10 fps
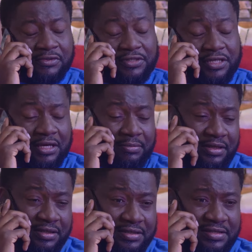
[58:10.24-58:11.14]
But she came
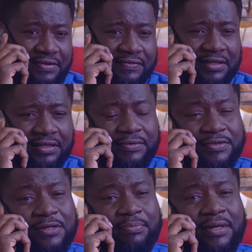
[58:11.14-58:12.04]
in this evening and
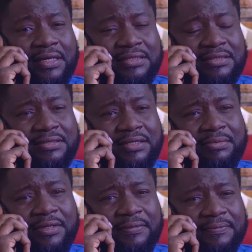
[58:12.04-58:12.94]
was surprised to see
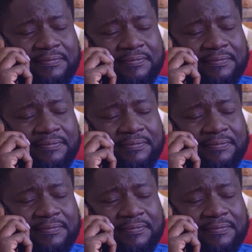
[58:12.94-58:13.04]
me.